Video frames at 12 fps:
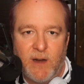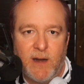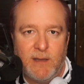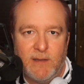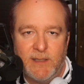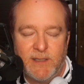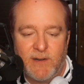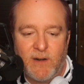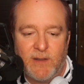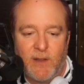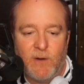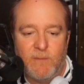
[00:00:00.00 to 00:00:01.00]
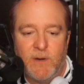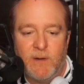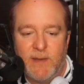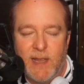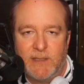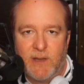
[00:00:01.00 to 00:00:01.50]
sorry. Let's start that
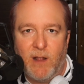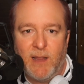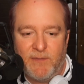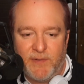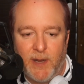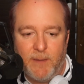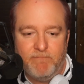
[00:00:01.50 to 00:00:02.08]
over. That's all left